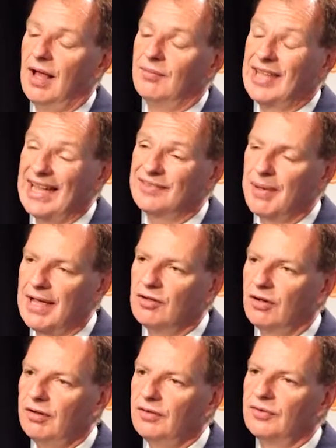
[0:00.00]
taxpayer
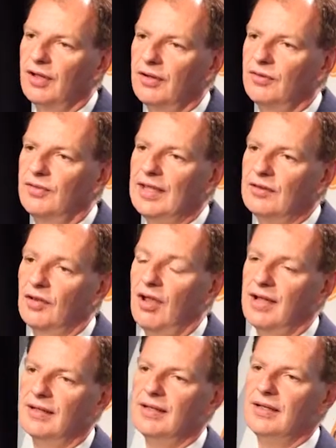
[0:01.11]
dollars. So things
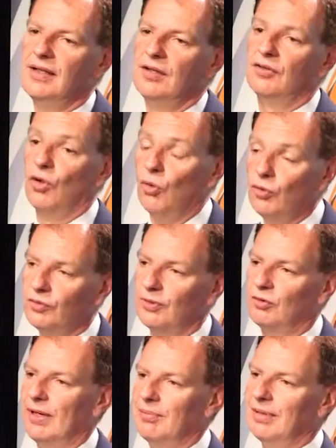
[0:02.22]
like schools,
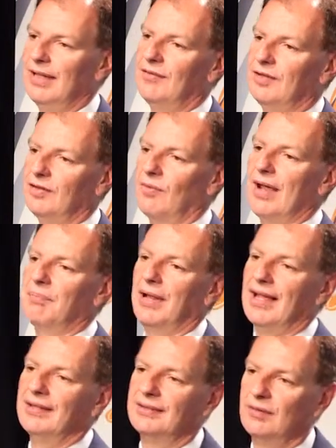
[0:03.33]
which we believe is a great
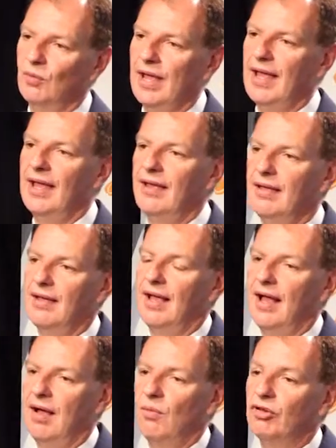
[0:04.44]
place where
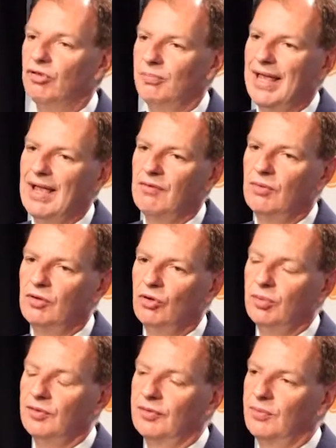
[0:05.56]
we should be having
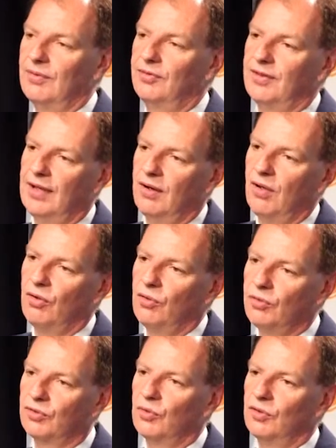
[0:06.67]
renewables. So we've said on
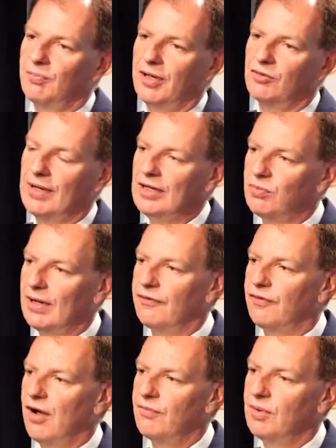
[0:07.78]
all schools by
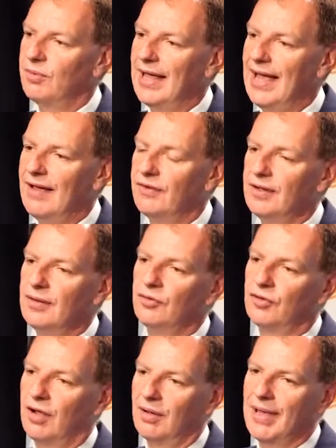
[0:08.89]
2025 we would have
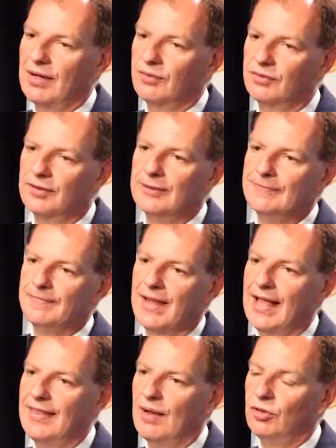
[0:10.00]
solar panels,
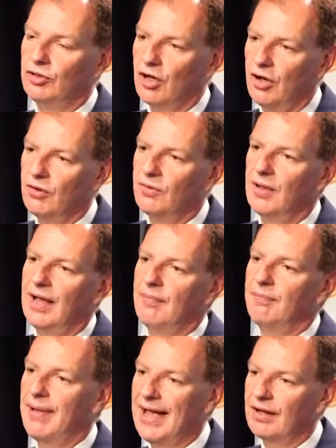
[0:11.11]
and that would go
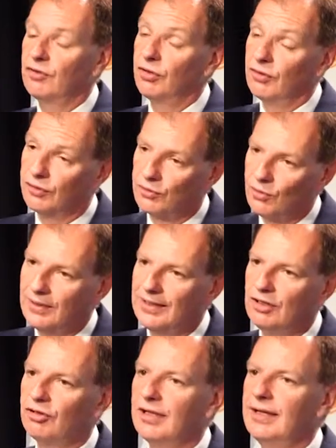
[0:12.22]
back to the school
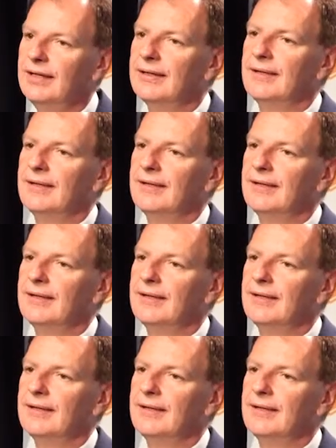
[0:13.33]
initially